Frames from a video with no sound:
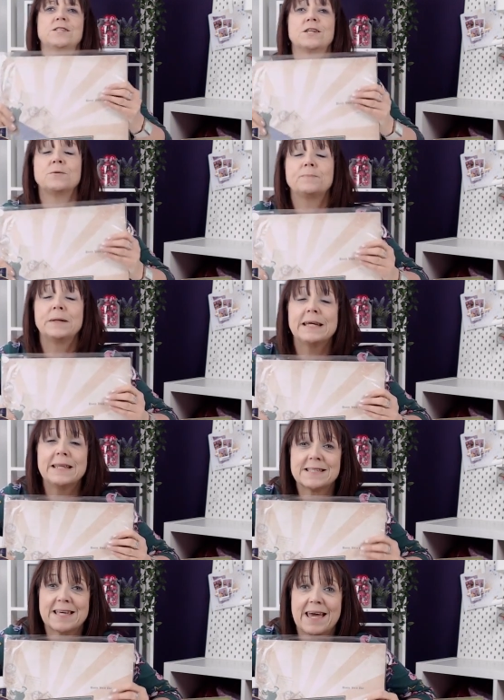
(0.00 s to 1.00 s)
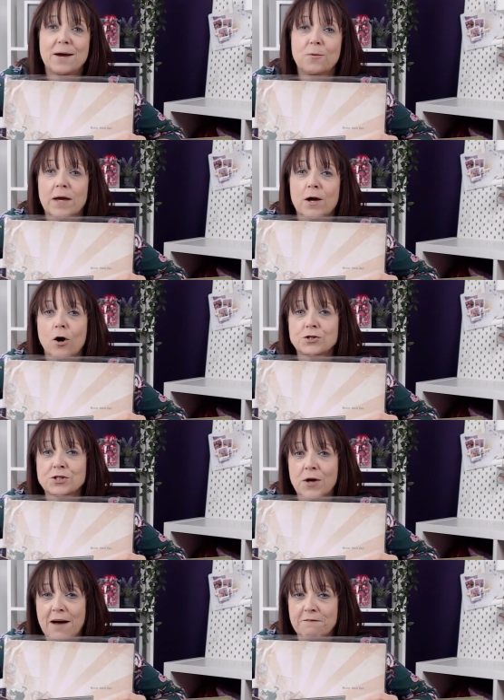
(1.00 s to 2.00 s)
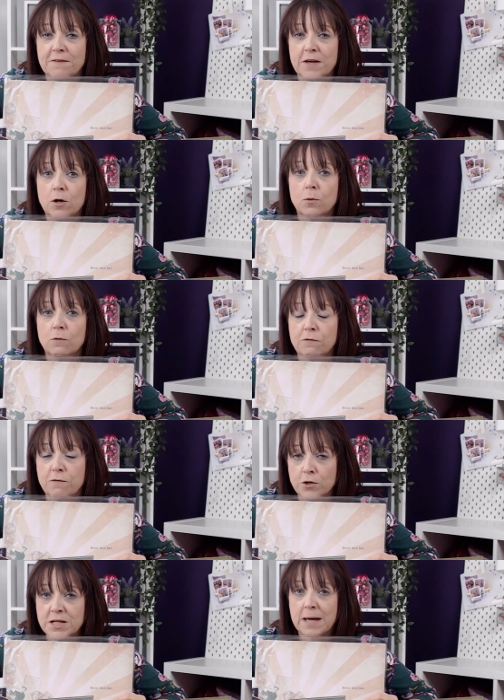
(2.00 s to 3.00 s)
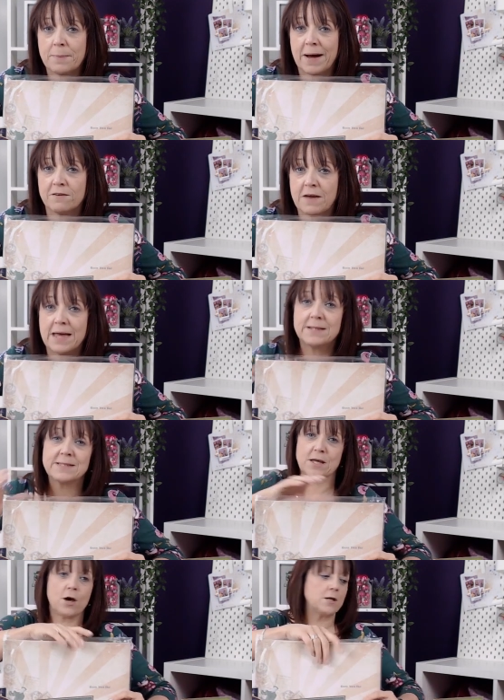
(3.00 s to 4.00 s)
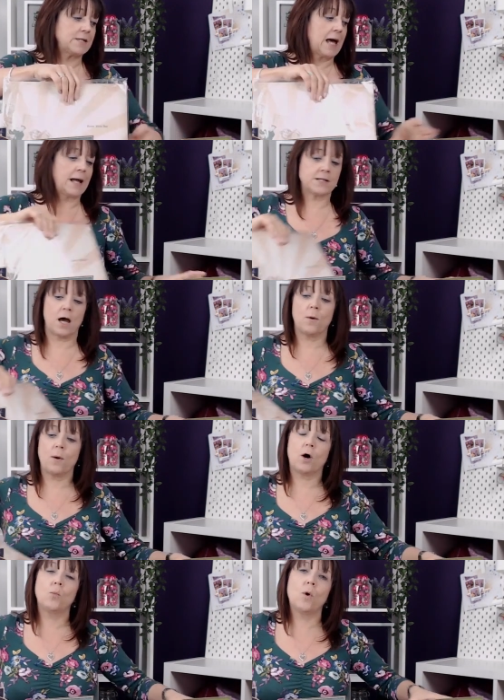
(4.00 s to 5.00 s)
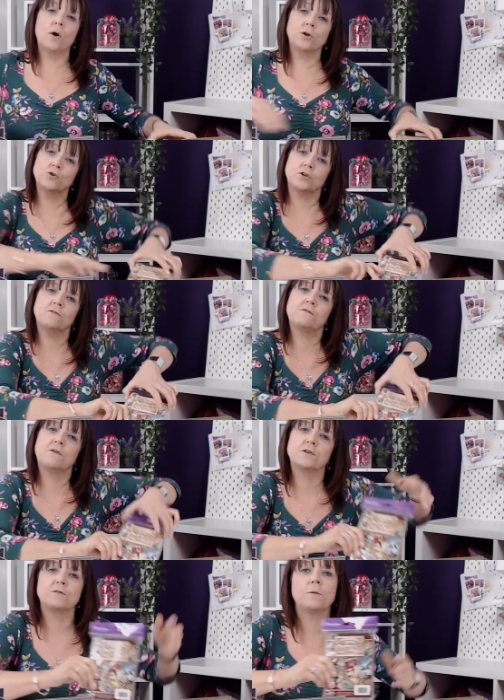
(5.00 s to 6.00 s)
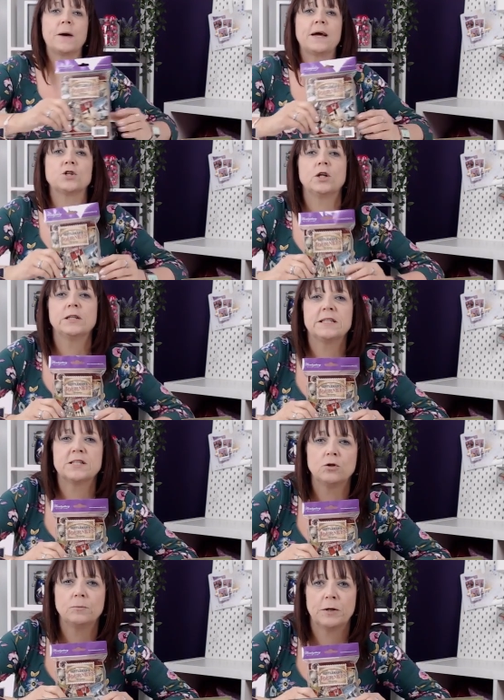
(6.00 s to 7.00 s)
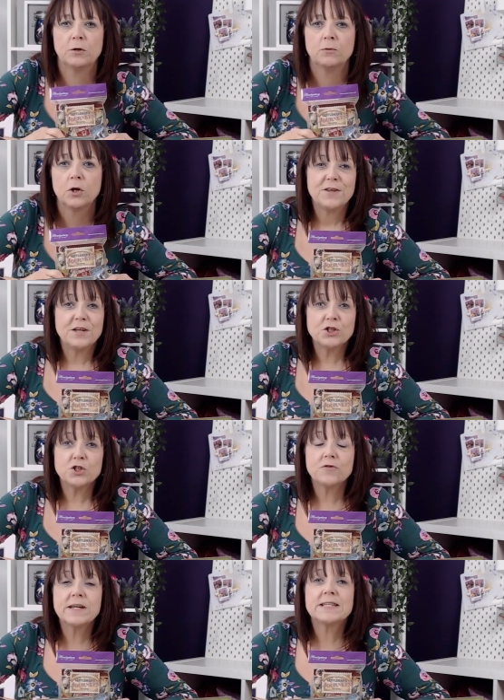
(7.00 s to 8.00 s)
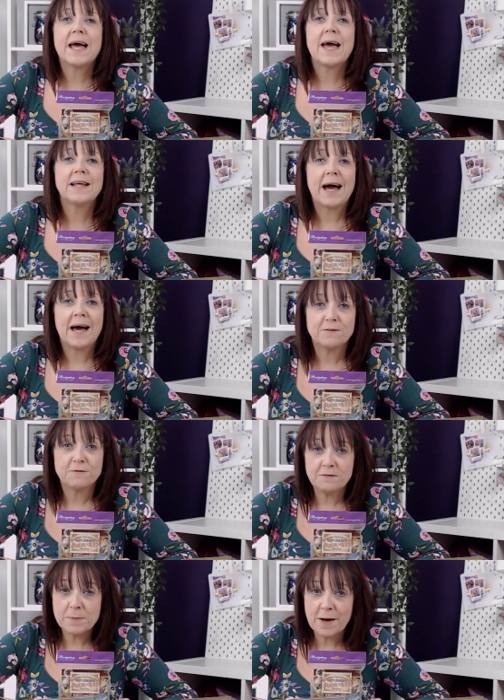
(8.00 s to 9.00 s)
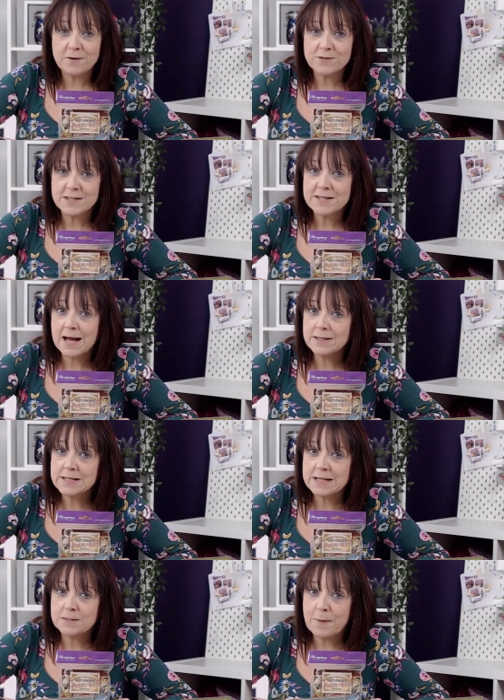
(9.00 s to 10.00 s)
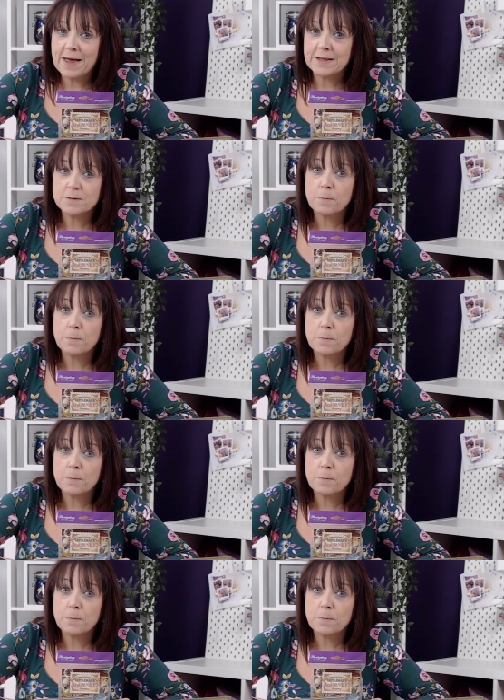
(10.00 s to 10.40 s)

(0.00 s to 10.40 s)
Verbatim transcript: to complete this kit, we also have for you 48 pack of inserts and our 144 page little book. This should retail at £50.96, pence,